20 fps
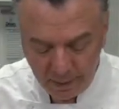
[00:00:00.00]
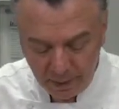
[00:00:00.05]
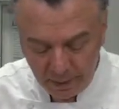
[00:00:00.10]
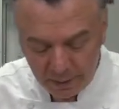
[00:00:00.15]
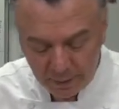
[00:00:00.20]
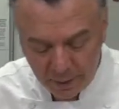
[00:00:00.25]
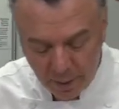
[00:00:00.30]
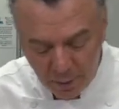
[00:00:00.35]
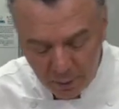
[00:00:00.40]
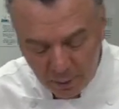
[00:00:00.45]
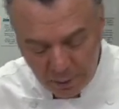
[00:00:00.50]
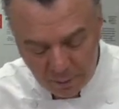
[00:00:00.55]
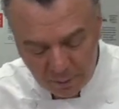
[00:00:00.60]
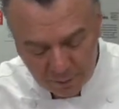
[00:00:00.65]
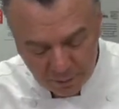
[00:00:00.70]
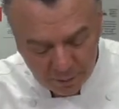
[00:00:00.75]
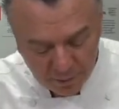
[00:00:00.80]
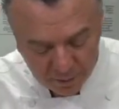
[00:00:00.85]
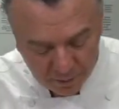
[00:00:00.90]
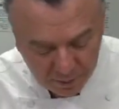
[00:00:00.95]
So you
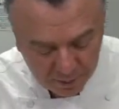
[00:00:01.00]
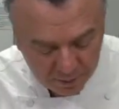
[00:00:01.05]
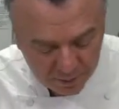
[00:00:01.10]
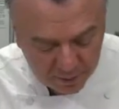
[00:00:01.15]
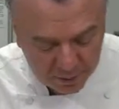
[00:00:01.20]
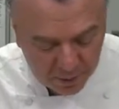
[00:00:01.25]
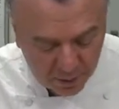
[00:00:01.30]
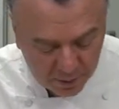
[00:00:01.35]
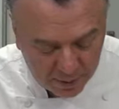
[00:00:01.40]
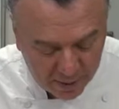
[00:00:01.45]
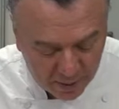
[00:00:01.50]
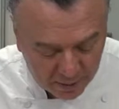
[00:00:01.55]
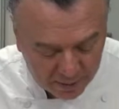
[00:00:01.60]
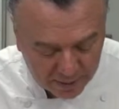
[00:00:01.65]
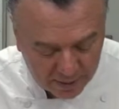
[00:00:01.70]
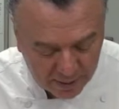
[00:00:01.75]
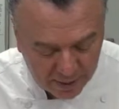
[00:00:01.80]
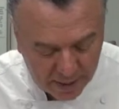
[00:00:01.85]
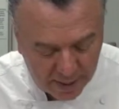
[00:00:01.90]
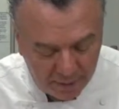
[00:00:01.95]
certainly a
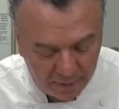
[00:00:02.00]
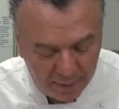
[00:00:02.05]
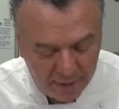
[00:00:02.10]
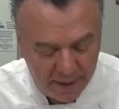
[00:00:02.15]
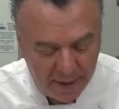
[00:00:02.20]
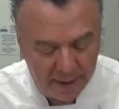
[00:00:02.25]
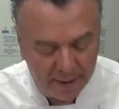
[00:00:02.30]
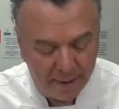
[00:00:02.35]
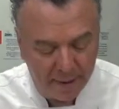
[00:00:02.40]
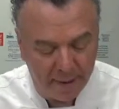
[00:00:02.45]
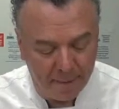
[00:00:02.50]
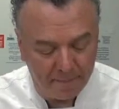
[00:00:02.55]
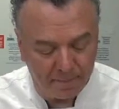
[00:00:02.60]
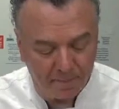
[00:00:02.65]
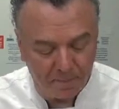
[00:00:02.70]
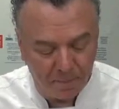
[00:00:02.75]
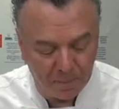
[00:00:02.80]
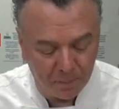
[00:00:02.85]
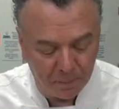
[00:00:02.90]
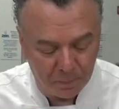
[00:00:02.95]
lot of the
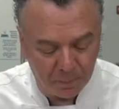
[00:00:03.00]
um,